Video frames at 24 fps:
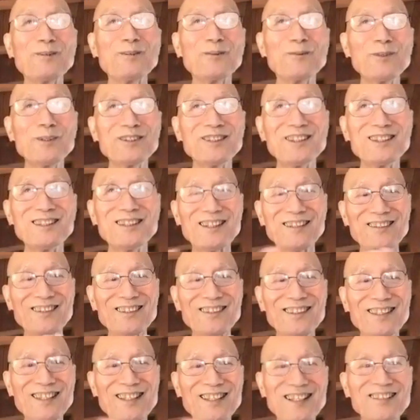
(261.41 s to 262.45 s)
Within
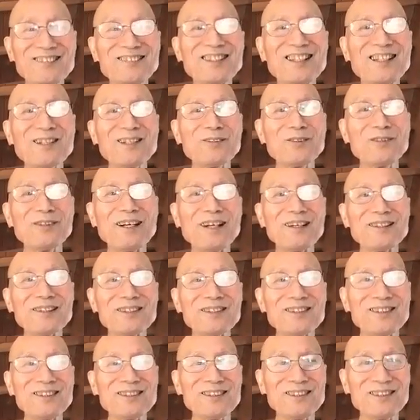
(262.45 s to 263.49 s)
our life, we have
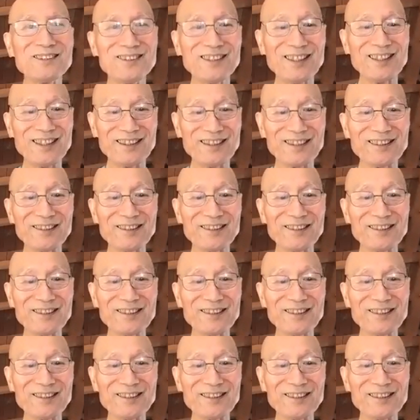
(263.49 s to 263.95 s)
to do it.